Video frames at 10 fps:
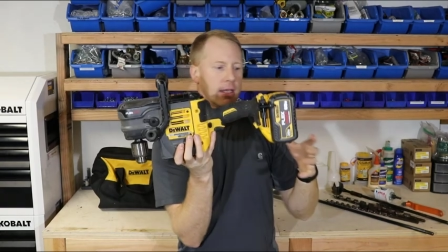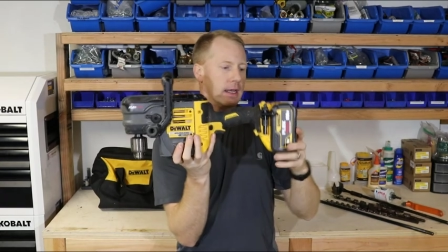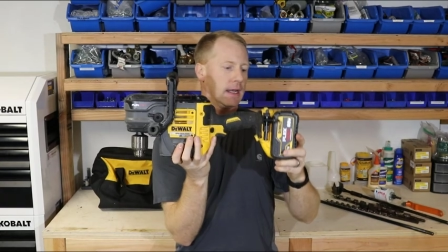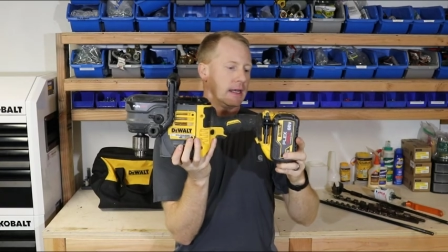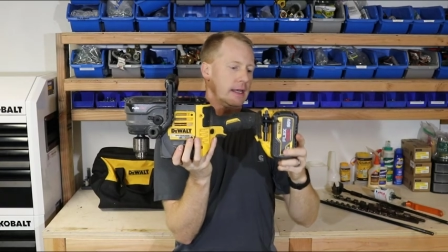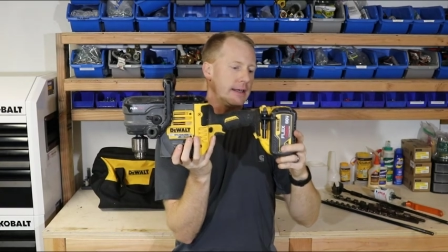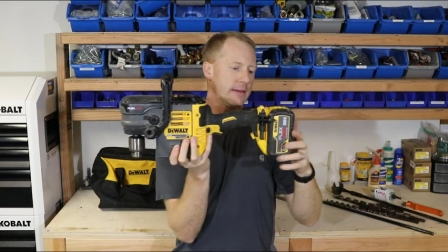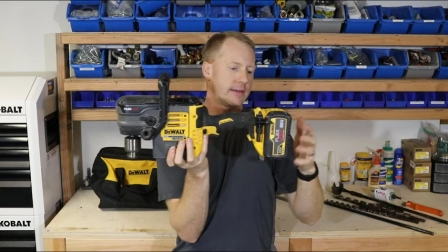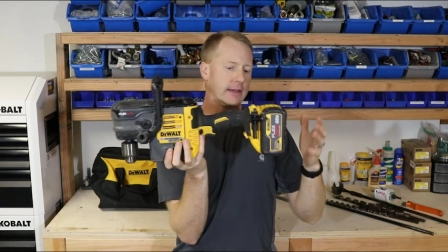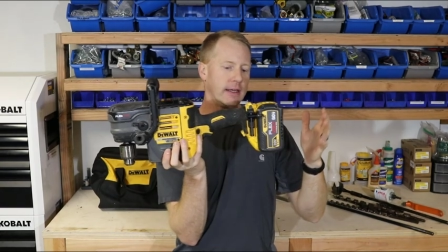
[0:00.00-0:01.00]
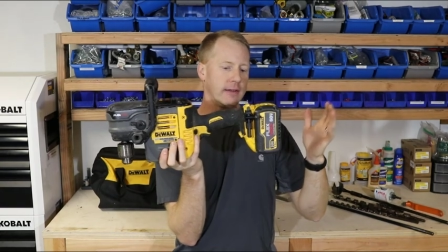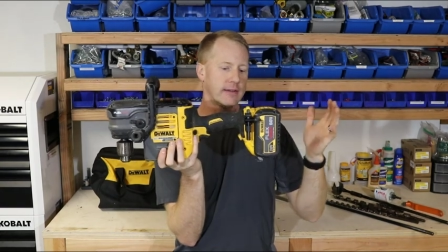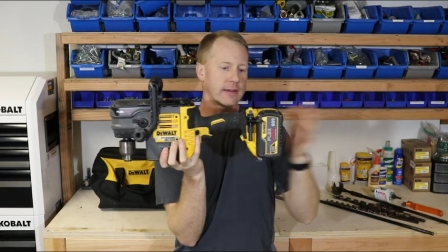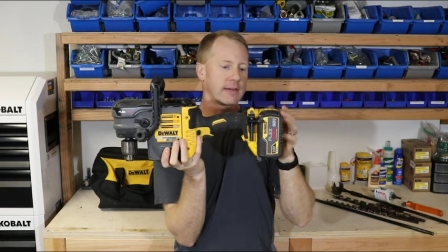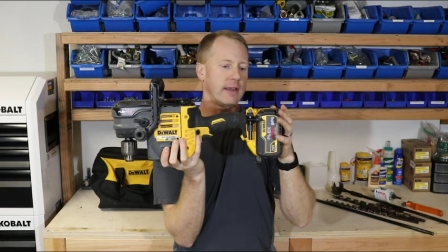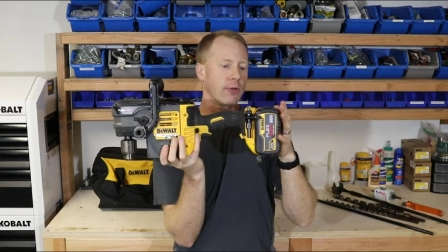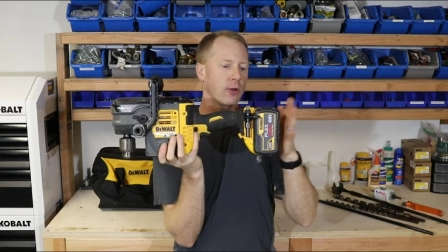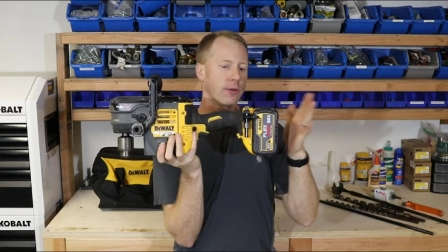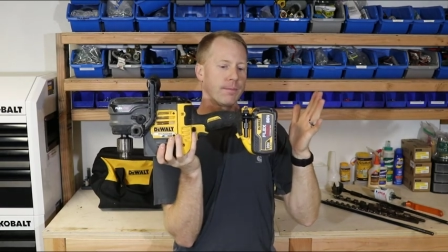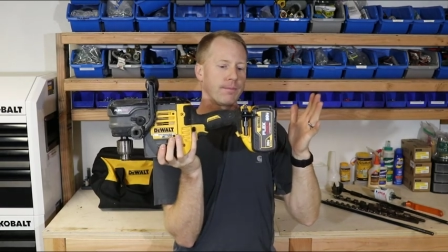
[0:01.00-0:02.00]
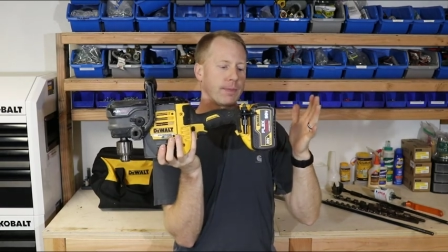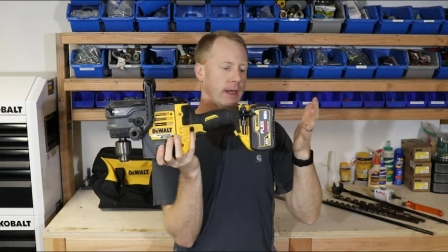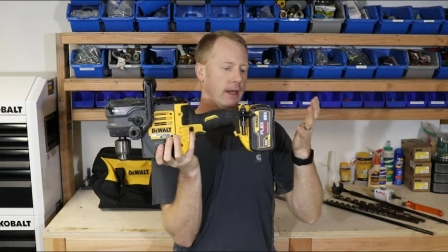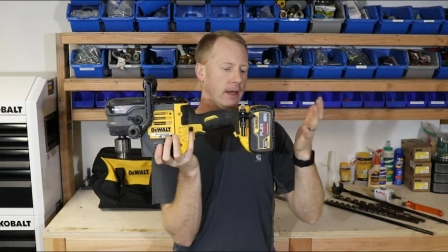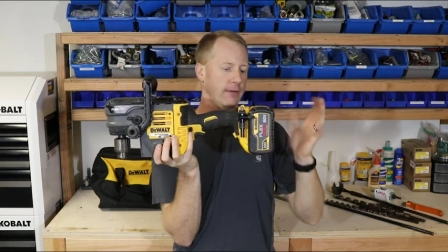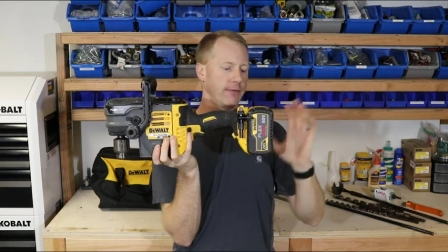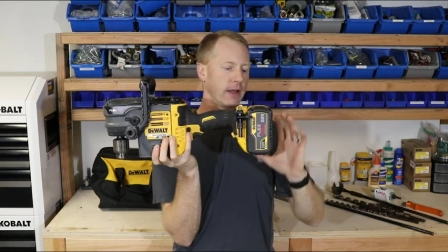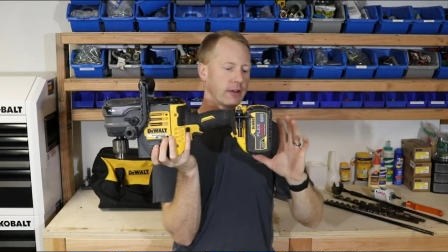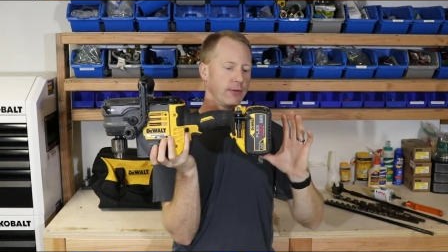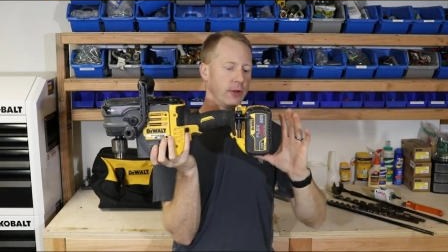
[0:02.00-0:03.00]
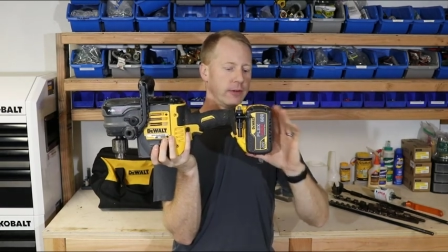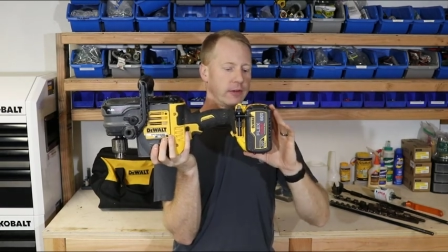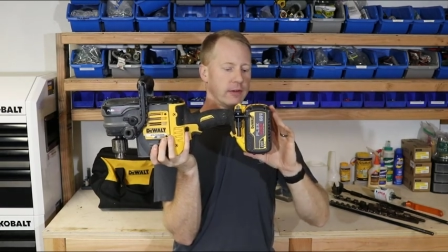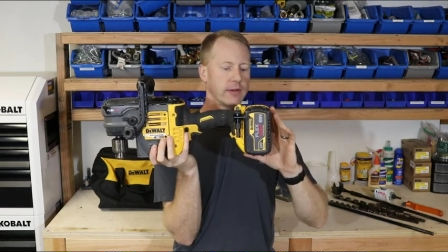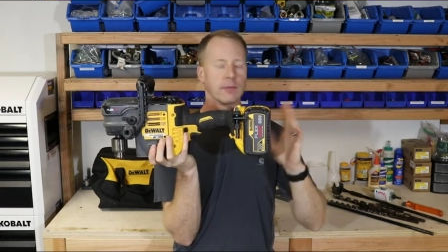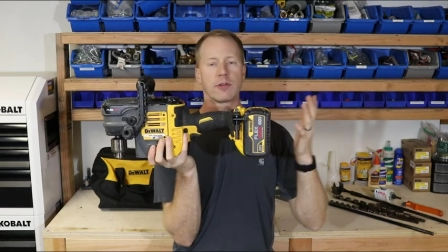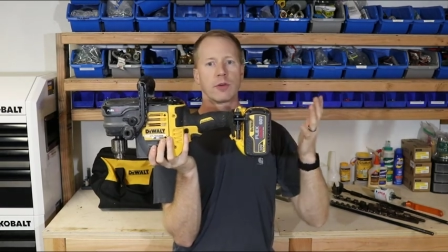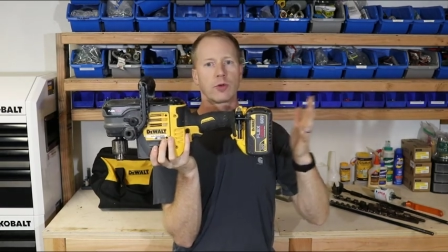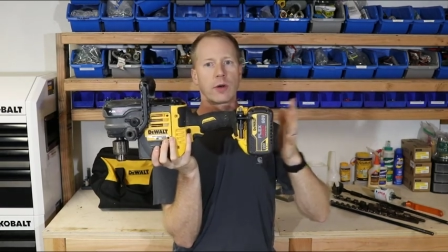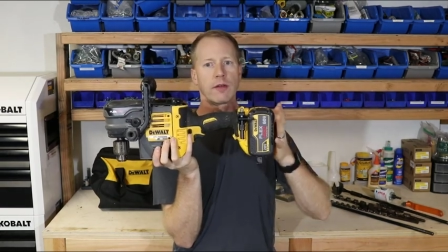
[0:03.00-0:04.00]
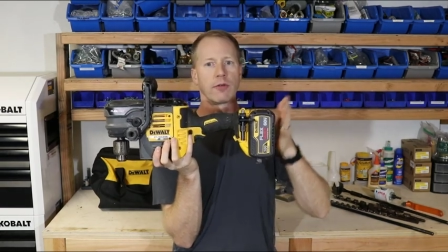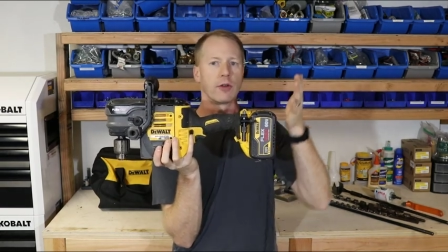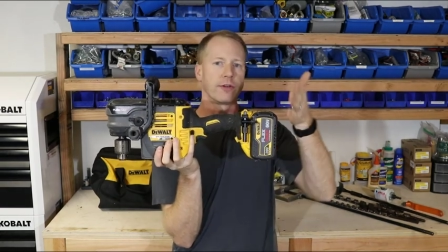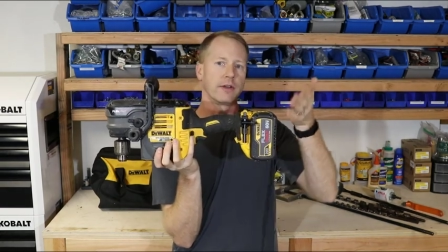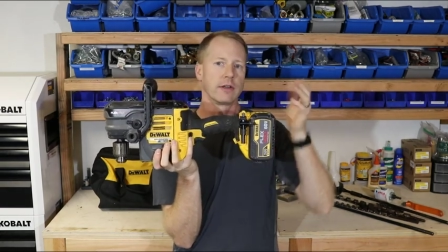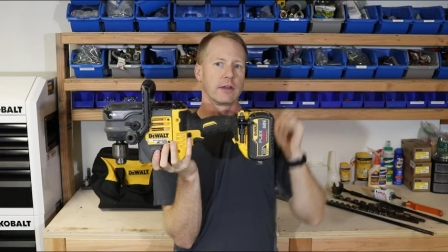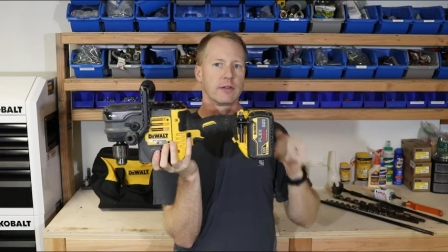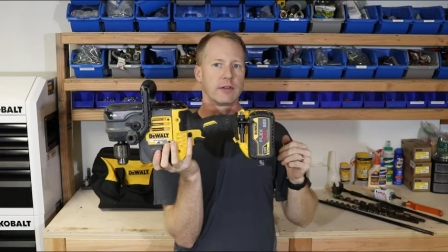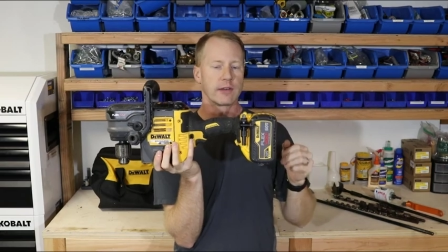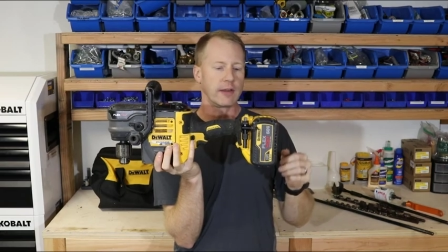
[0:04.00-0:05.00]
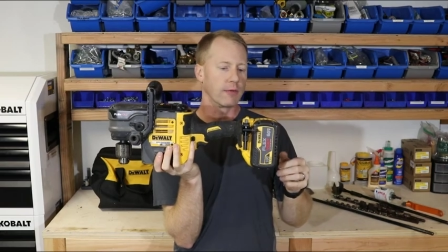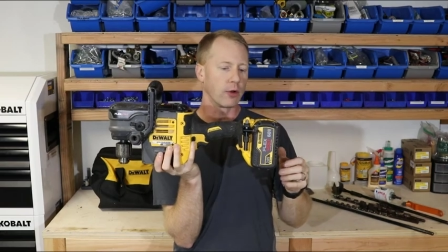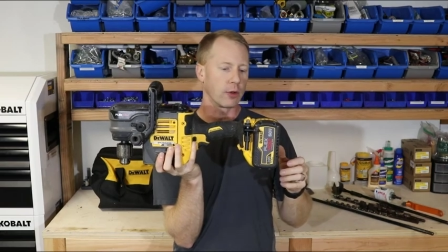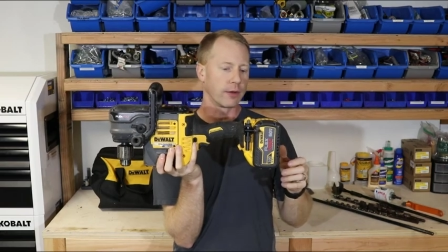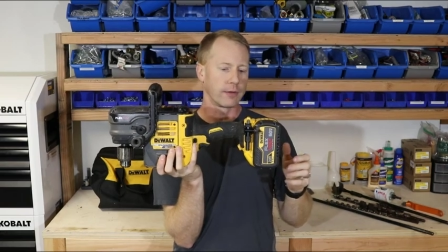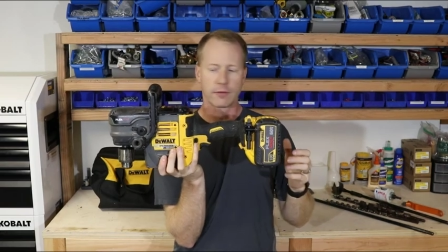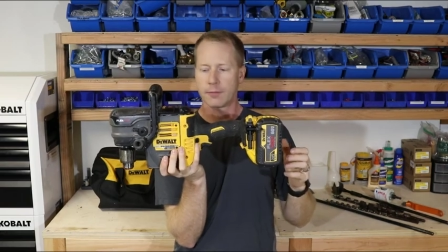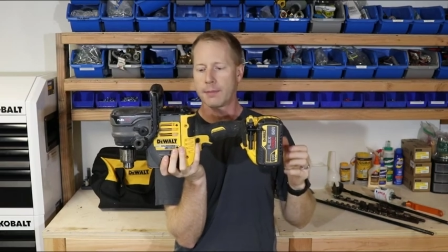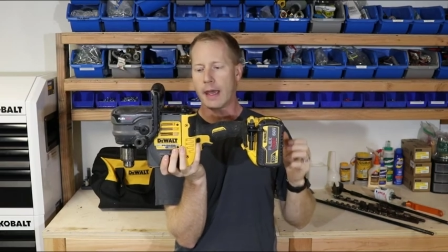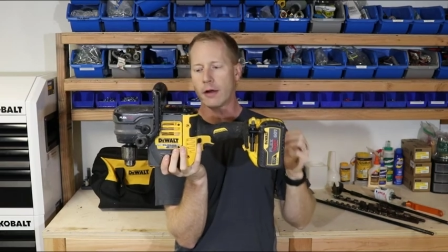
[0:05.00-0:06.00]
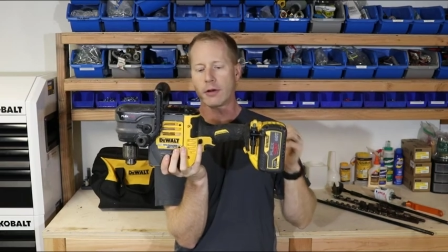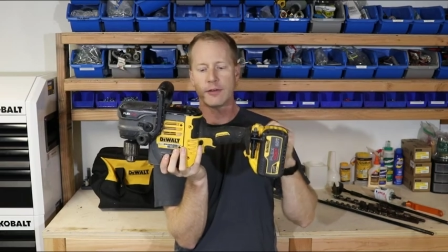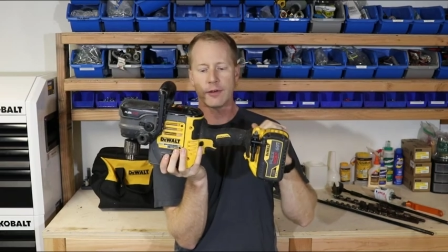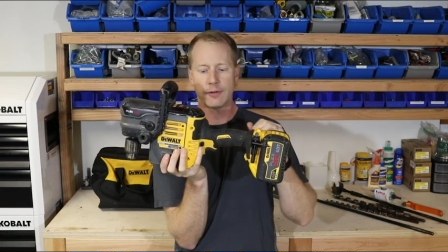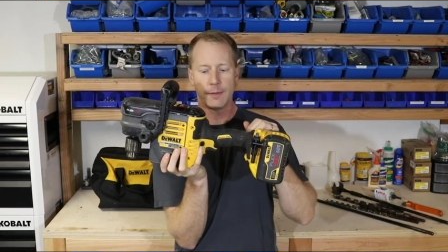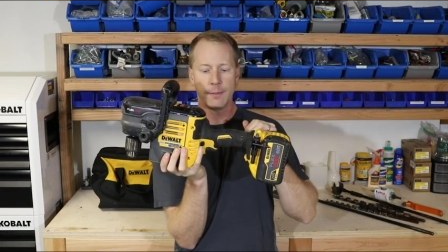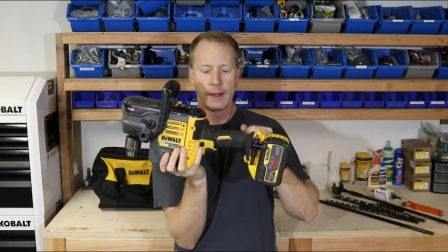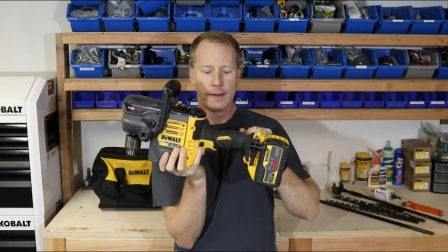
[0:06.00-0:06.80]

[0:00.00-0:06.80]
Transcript: and it is the 60 volt flex volt system, so 20 volt to 60 volt battery system.